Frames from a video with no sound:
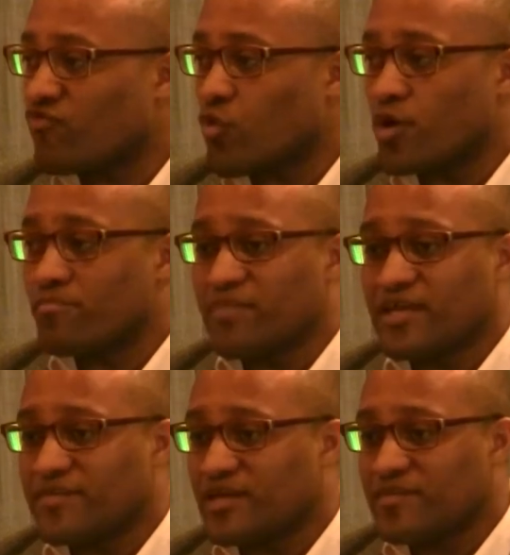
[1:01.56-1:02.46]
for
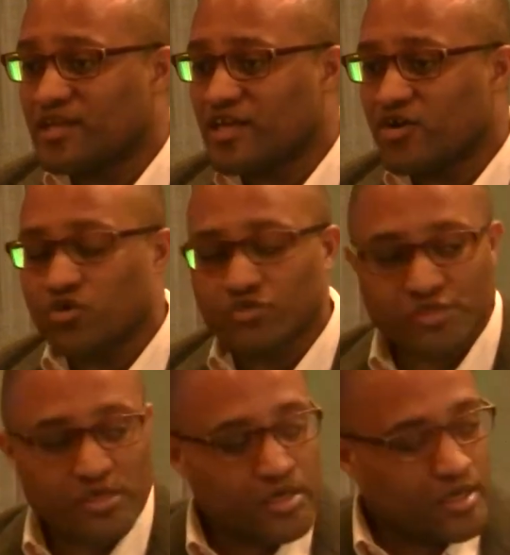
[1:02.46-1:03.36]
many, many, many
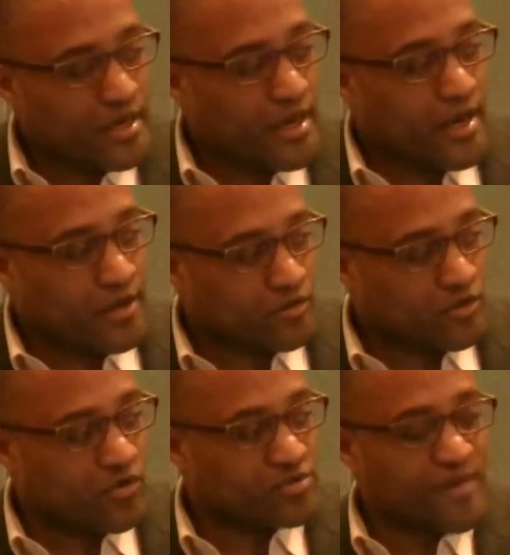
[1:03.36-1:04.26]
years.
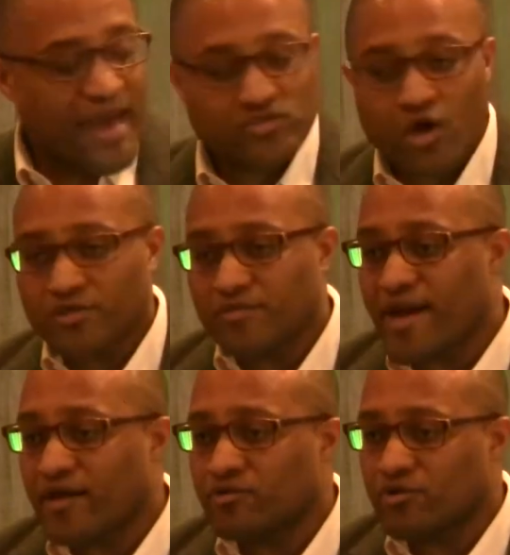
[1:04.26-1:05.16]
You know, as Pat talked
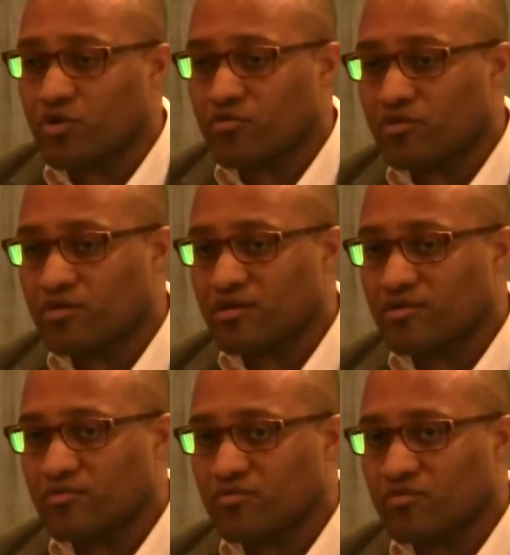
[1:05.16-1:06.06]
about, you know,
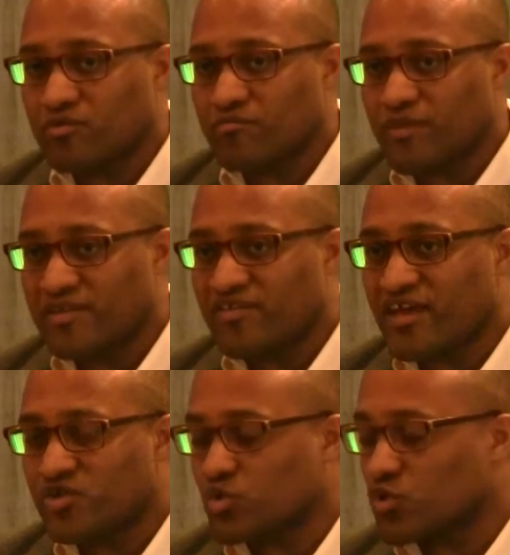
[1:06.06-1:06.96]
the big
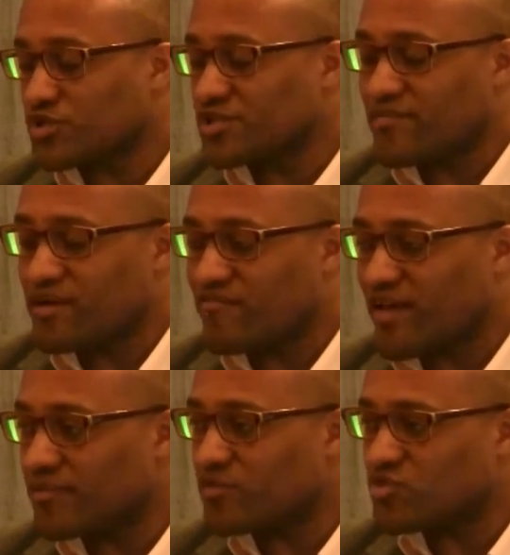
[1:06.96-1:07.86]
data sources have been
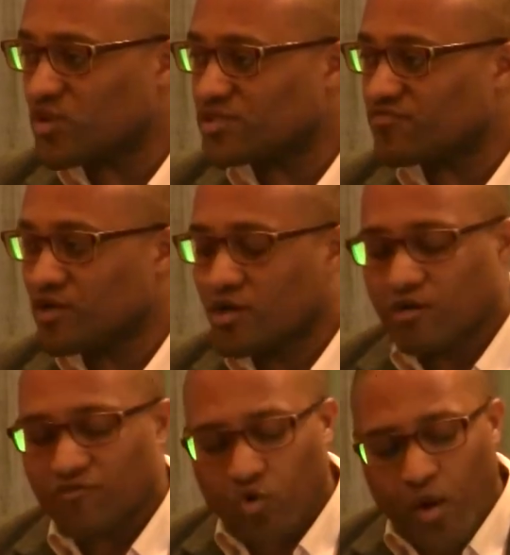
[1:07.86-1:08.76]
available to us
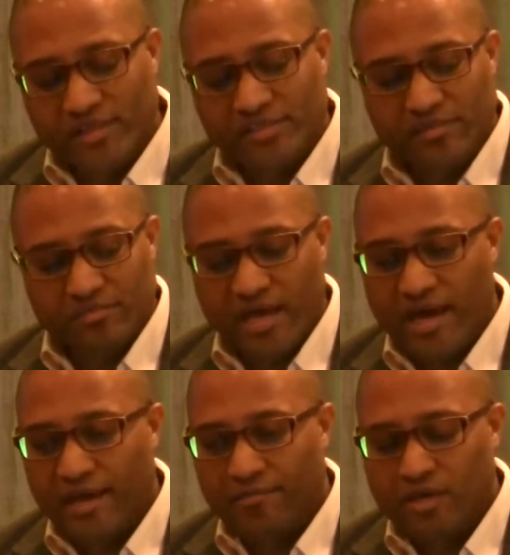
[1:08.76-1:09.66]
for quite some
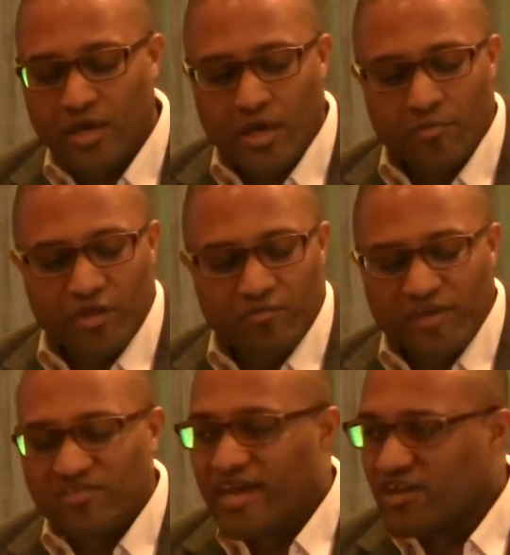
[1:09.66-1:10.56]
time. But
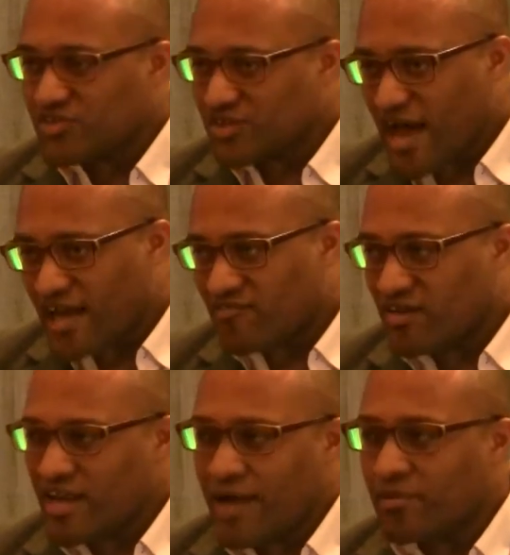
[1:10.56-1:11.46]
big data is kind of
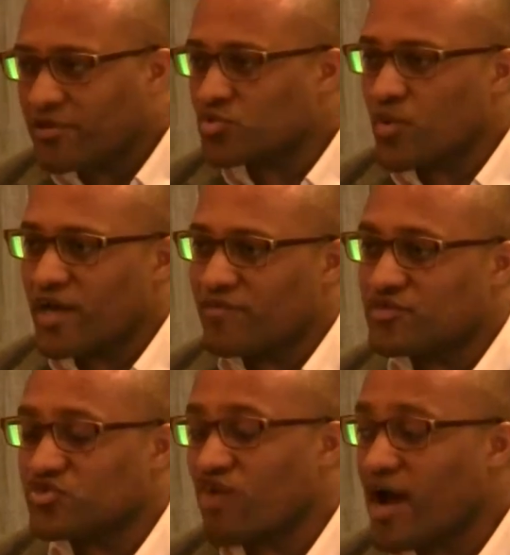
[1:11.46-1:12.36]
a nebulous way of
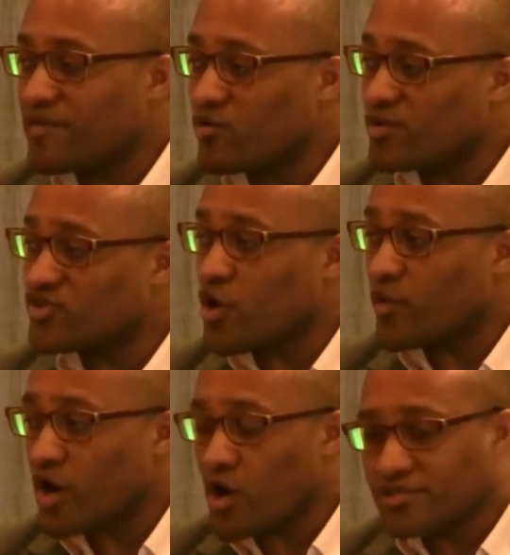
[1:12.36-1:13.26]
describing what's
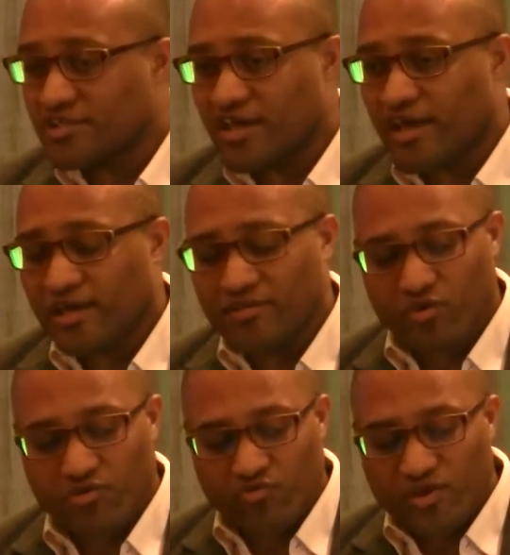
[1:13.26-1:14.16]
going on today, and
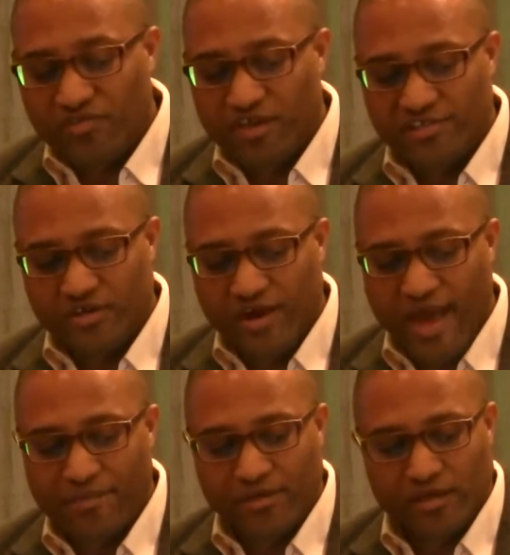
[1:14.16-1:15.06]
there are three things that are
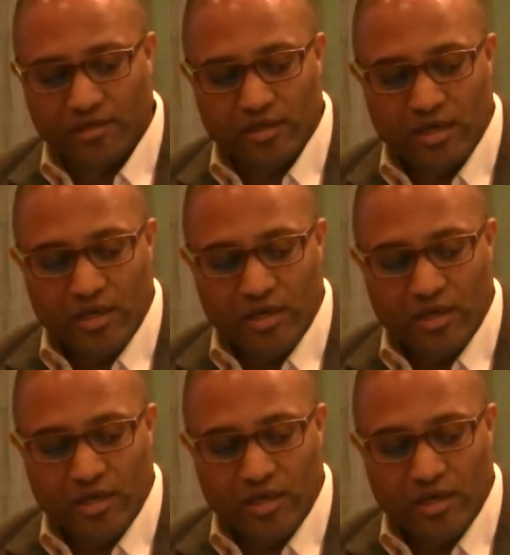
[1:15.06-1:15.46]
happening.